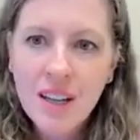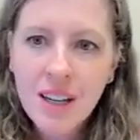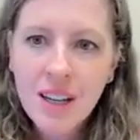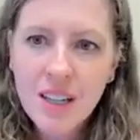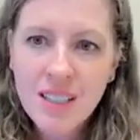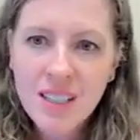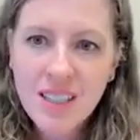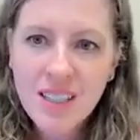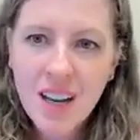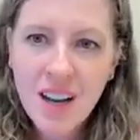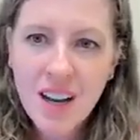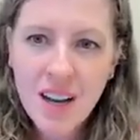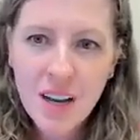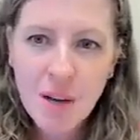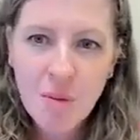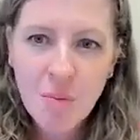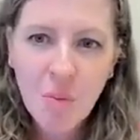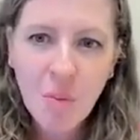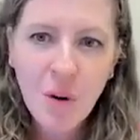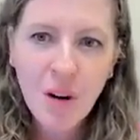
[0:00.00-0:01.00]
a
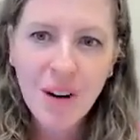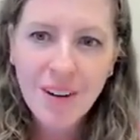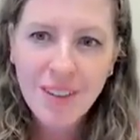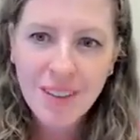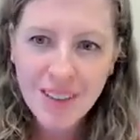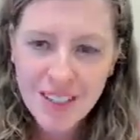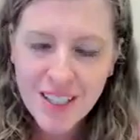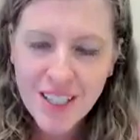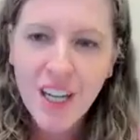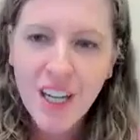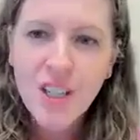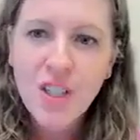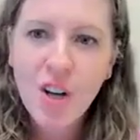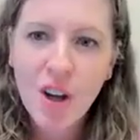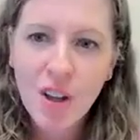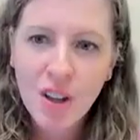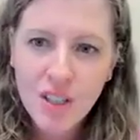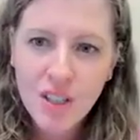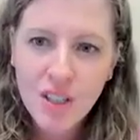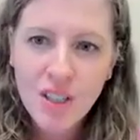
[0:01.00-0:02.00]
time where the
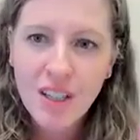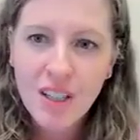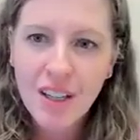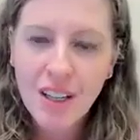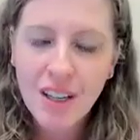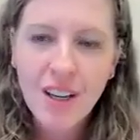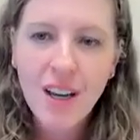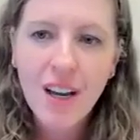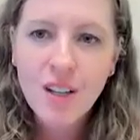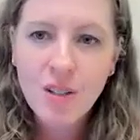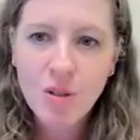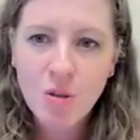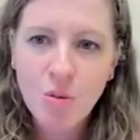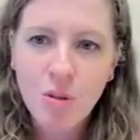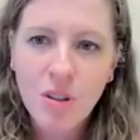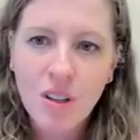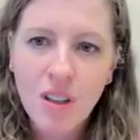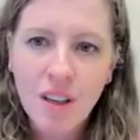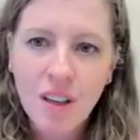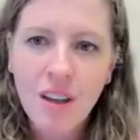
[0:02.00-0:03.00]
technology has
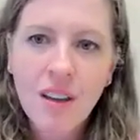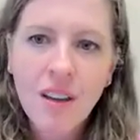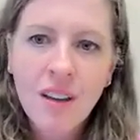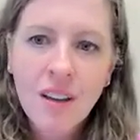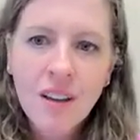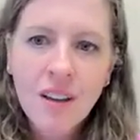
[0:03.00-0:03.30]
really,